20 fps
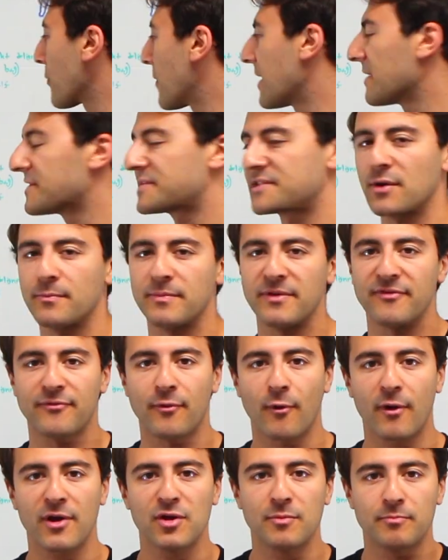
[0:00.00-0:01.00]
waist. So
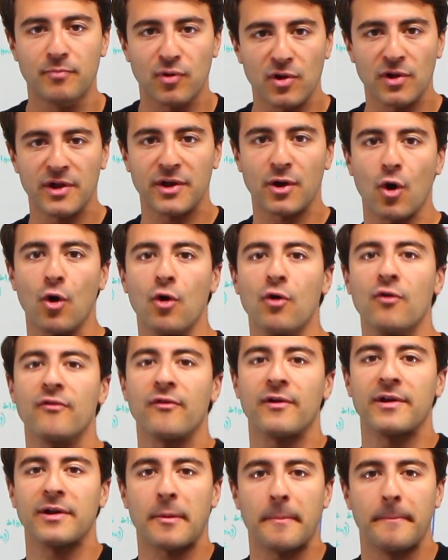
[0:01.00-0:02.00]
before you pull it
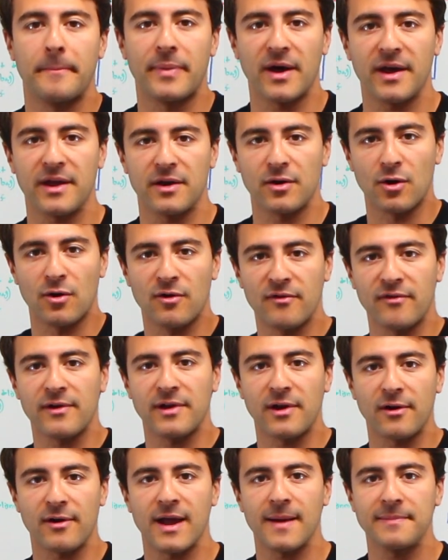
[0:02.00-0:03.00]
over your butt and over
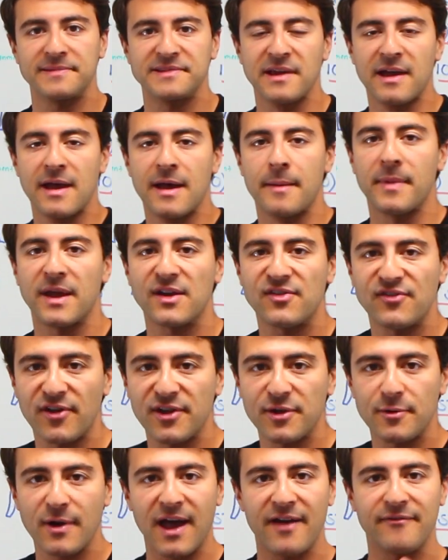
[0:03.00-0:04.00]
your hips, make sure
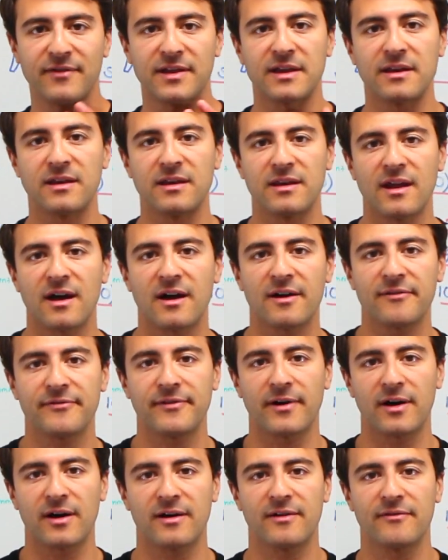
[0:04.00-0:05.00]
you have enough
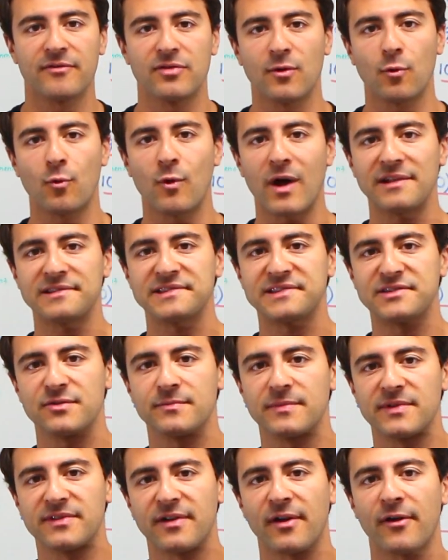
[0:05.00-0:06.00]
of the
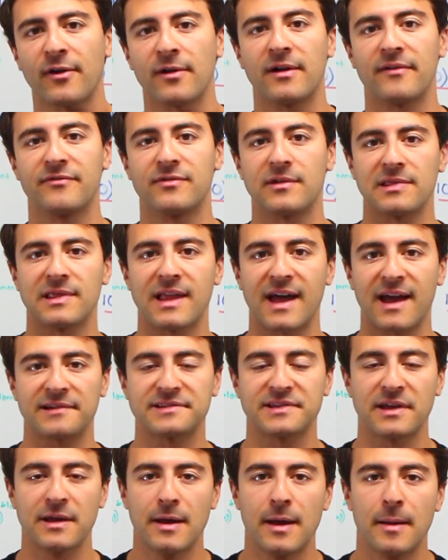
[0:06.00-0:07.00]
wetsuit material of the
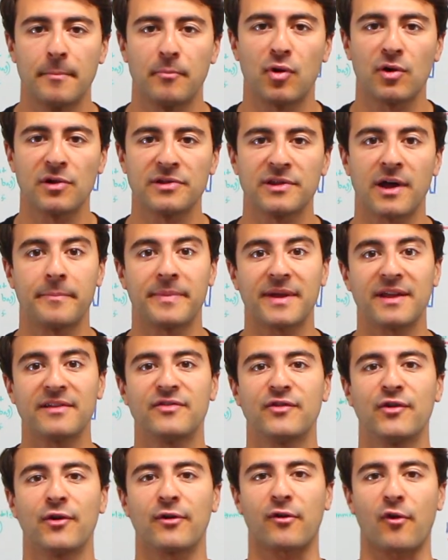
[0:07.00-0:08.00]
legs pulled up
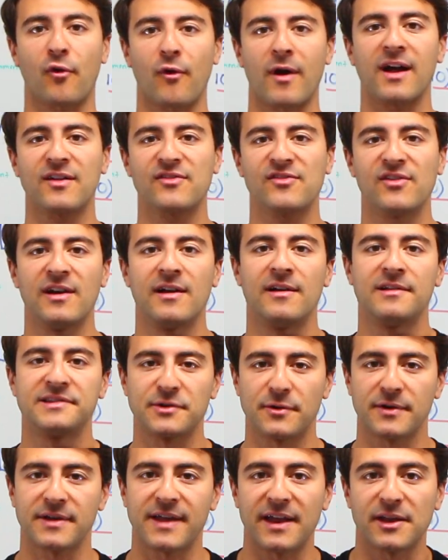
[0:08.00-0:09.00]
into your crotch.
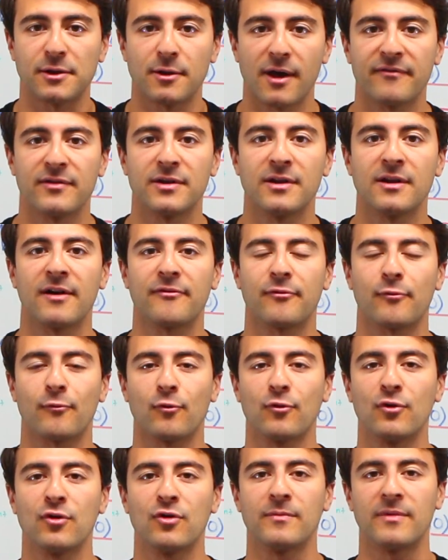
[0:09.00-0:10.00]
So again, you have enough
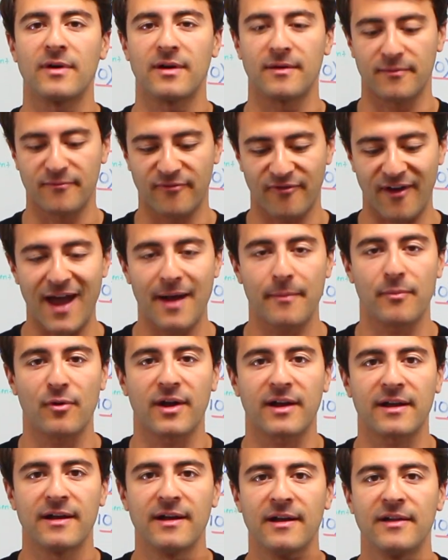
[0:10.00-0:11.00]
room of
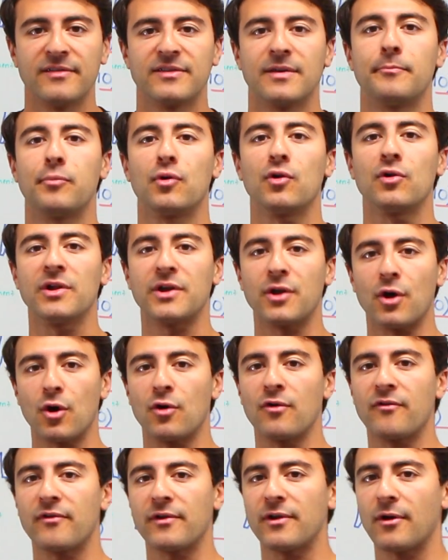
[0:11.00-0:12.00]
fabric to pull it
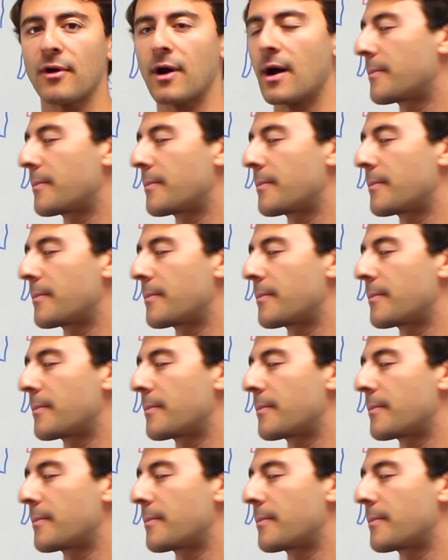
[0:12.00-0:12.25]
over your